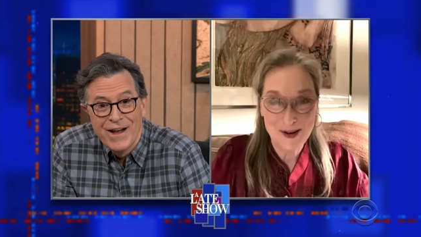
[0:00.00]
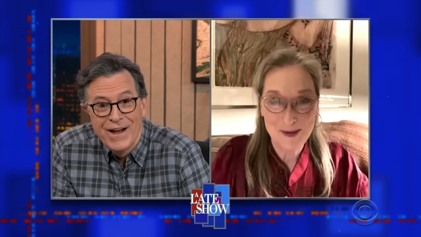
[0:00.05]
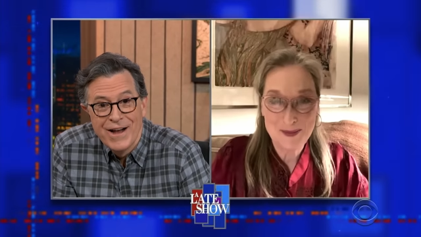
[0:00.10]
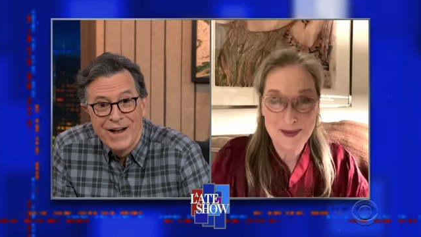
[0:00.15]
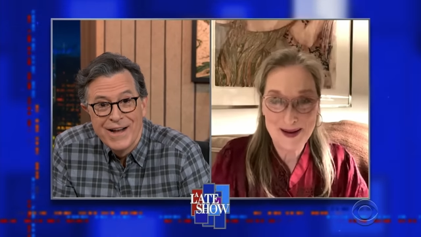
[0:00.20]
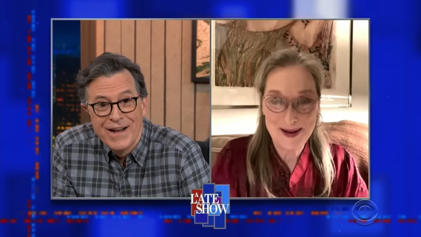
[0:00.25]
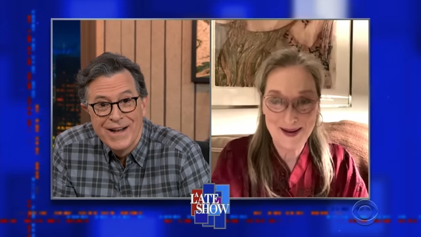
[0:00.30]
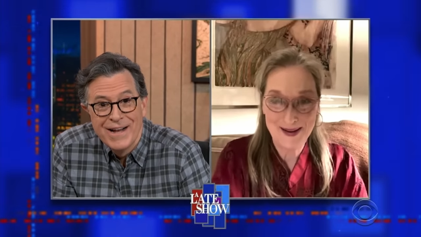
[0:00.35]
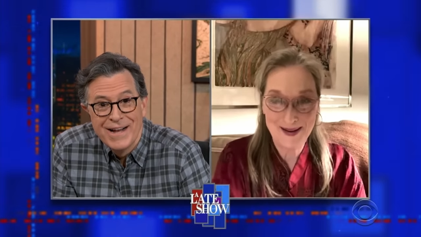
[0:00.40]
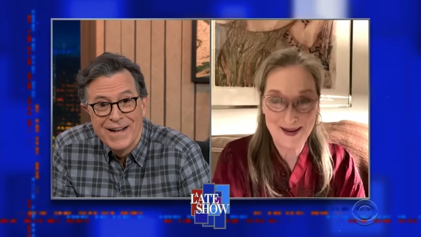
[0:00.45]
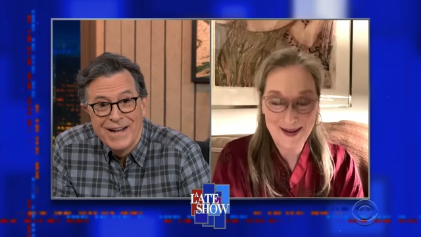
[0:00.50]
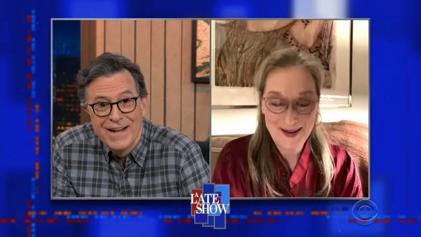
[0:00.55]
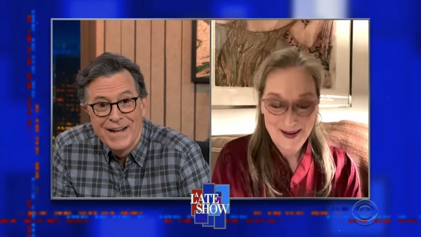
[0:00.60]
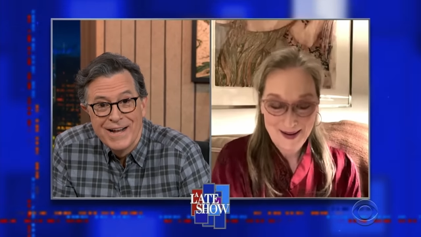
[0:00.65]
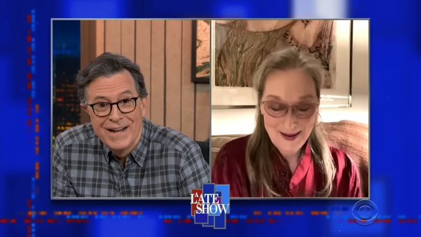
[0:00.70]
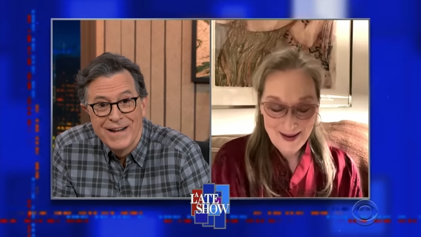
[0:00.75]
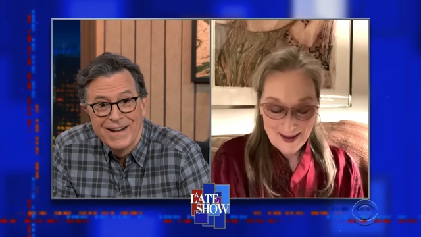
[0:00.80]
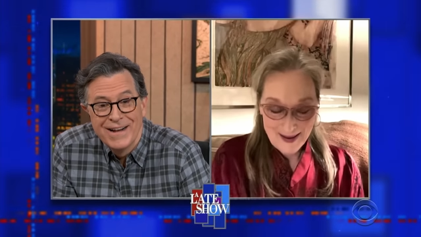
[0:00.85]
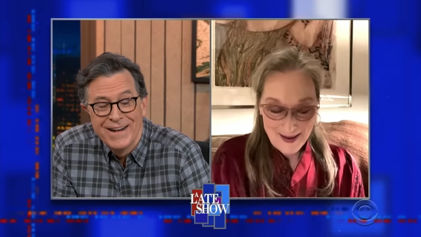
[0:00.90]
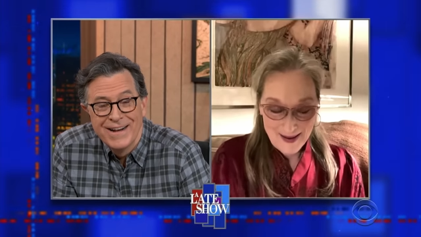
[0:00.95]
Speaker 1: took me to
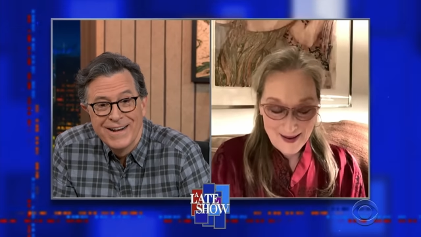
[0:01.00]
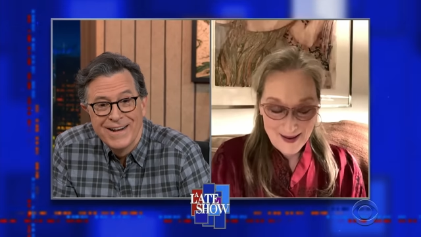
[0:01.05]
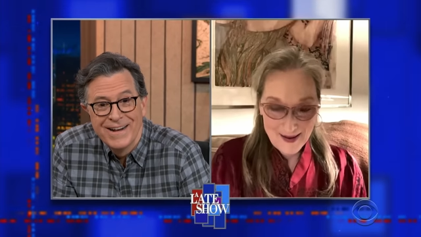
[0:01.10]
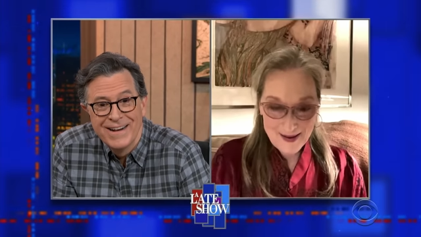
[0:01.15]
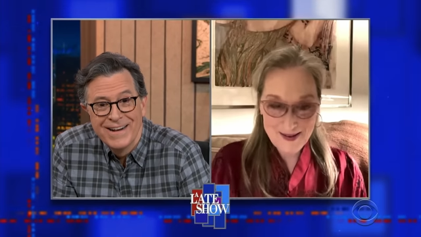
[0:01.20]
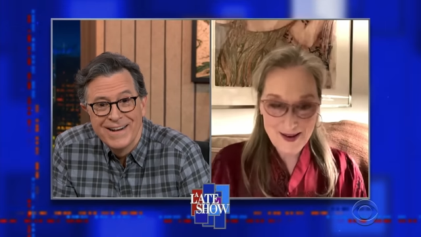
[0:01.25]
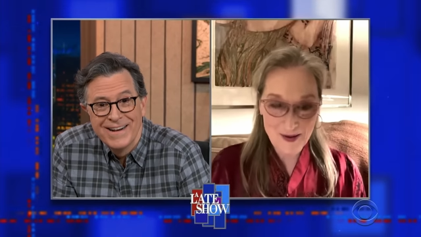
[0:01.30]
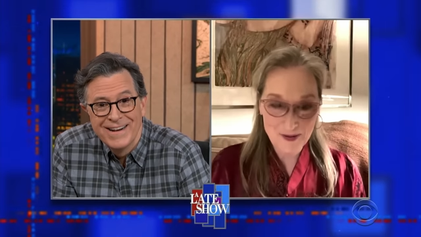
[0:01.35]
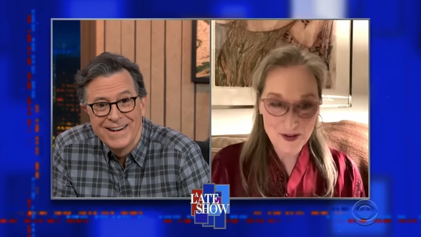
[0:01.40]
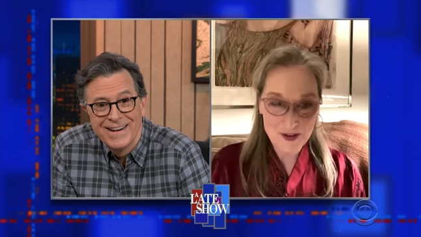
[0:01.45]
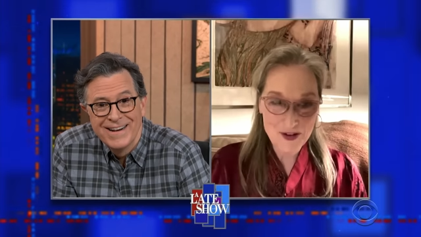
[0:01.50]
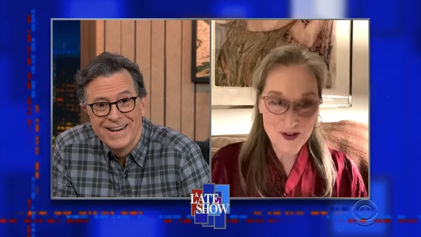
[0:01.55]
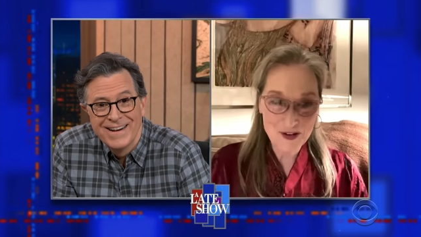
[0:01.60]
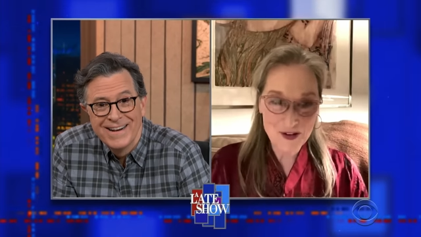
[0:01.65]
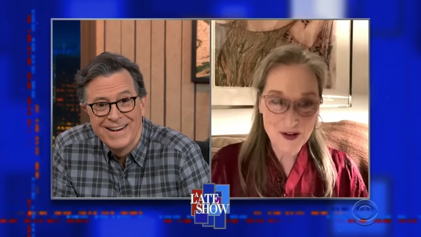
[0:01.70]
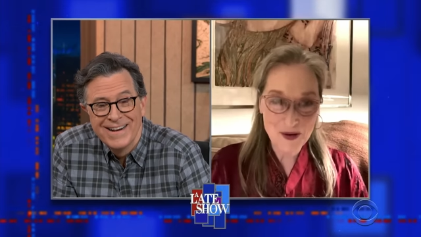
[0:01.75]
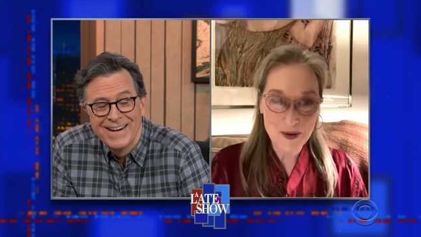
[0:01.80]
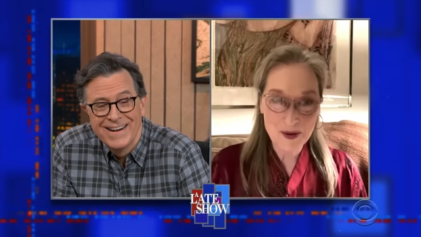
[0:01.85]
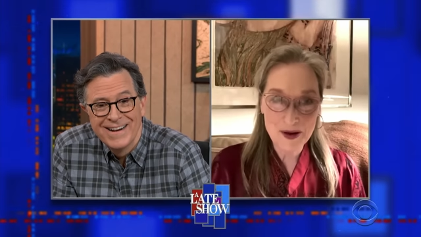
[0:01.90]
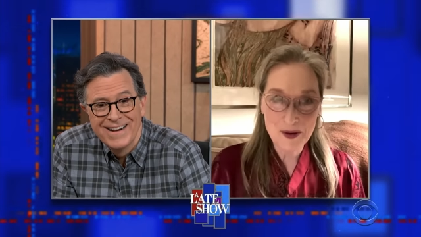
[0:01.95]
San
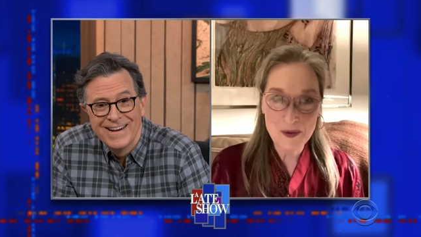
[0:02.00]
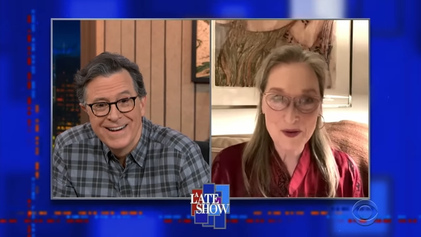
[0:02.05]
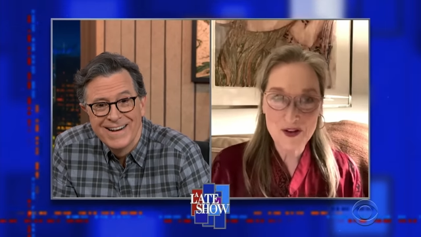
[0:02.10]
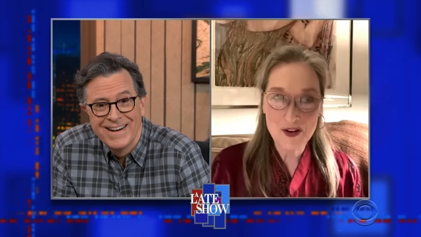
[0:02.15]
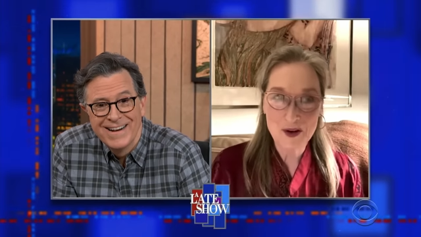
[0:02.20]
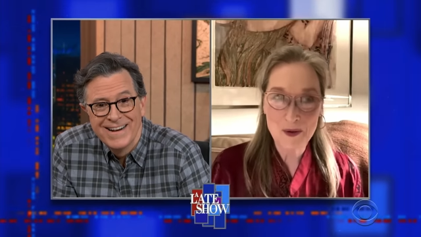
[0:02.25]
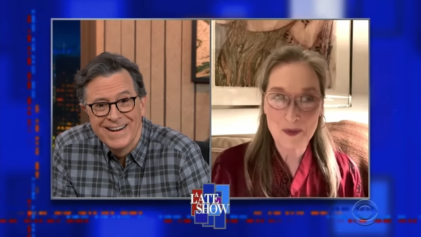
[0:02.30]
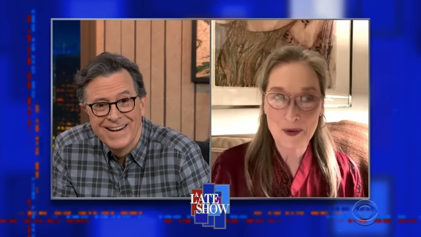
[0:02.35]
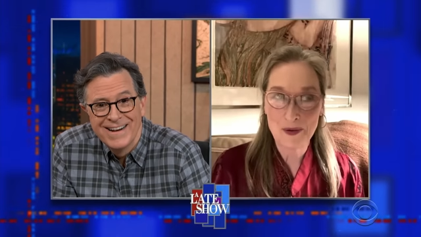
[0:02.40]
Francisco, and he was in a